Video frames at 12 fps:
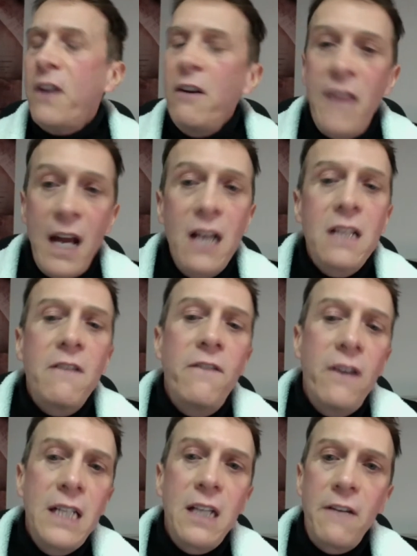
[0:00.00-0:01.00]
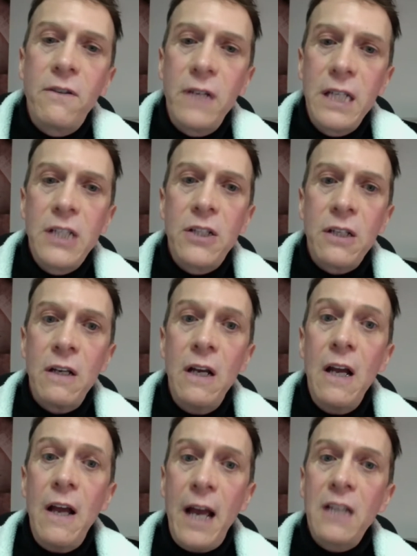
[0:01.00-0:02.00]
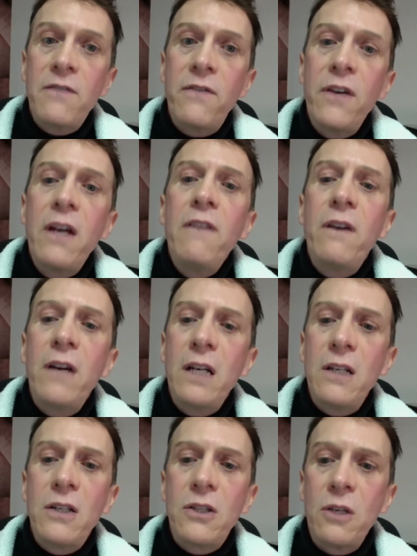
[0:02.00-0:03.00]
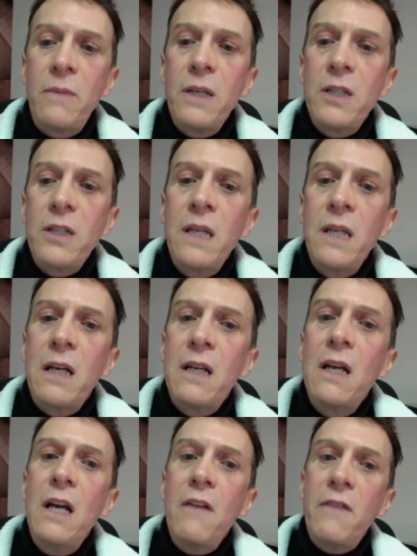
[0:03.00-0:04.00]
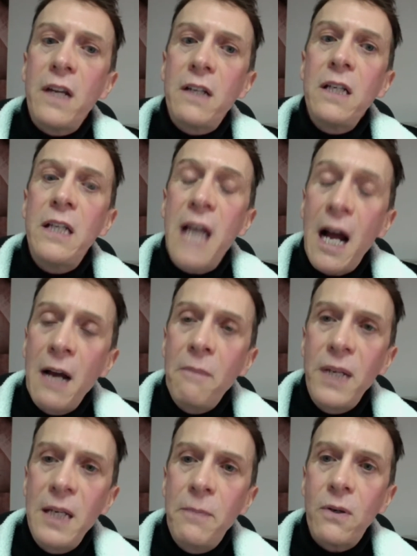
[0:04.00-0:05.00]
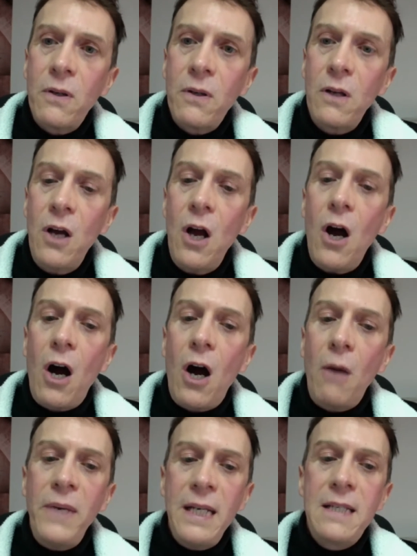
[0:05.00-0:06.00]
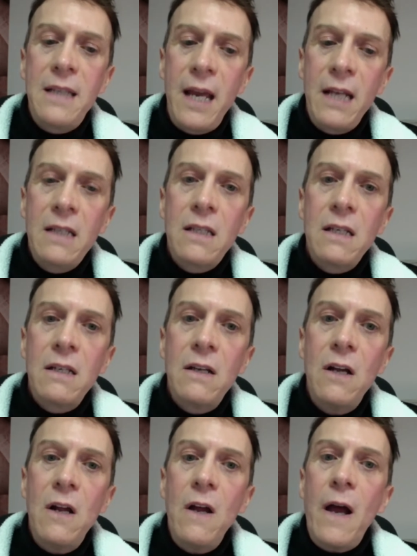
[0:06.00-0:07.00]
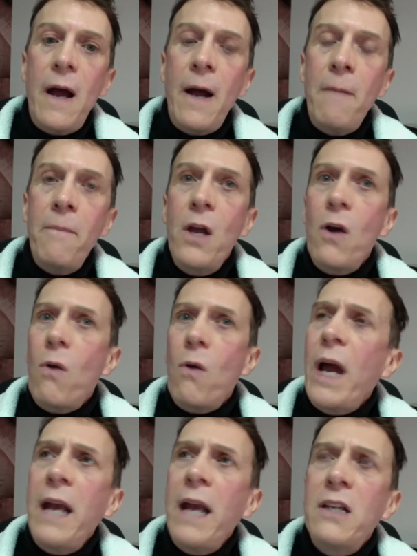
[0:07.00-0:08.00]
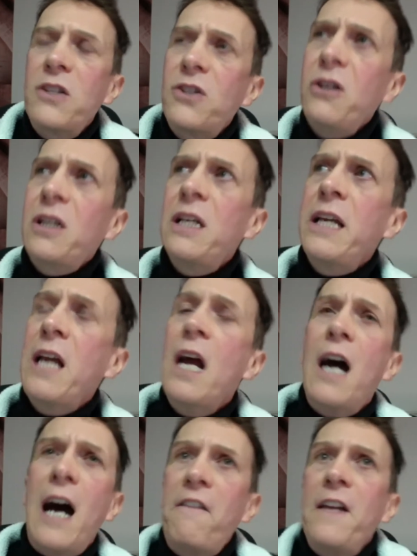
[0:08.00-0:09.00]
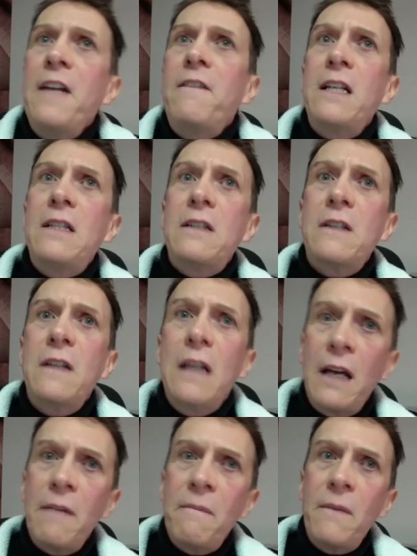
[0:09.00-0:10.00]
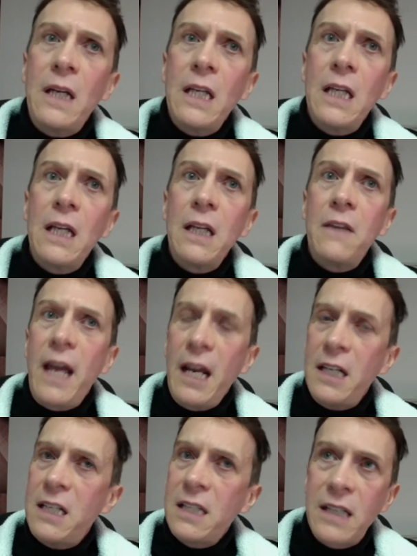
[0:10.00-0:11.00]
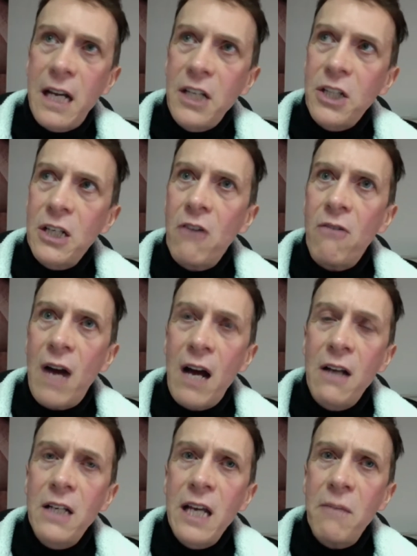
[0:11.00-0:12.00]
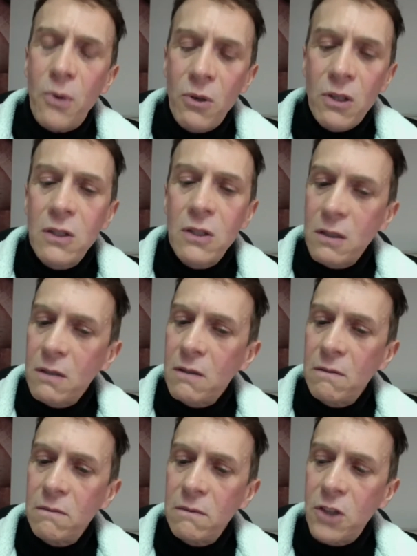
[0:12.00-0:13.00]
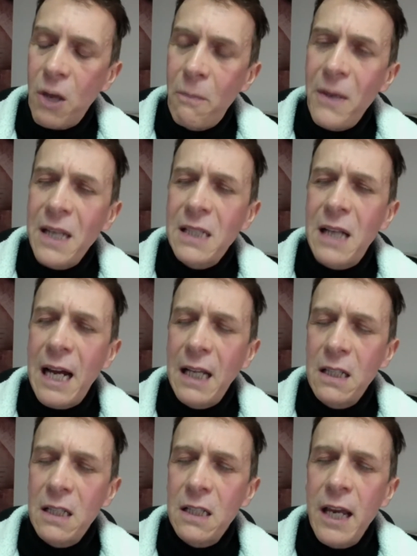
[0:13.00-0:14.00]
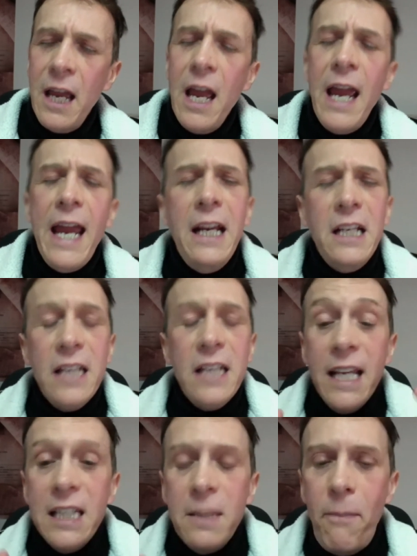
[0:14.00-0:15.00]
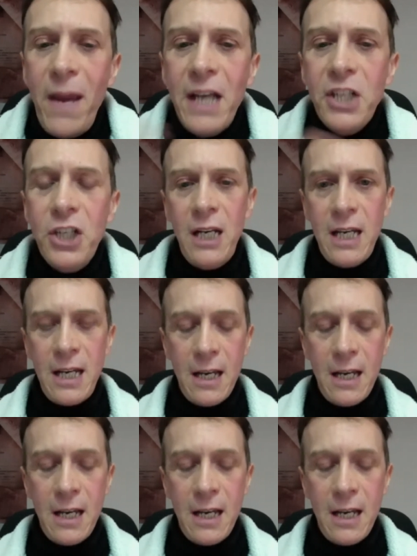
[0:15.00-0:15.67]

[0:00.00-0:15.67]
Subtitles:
is a very tough question. And it's very, very disturbing to me that young people are being censored. And certainly, I think that the discussion around important topics like this is especially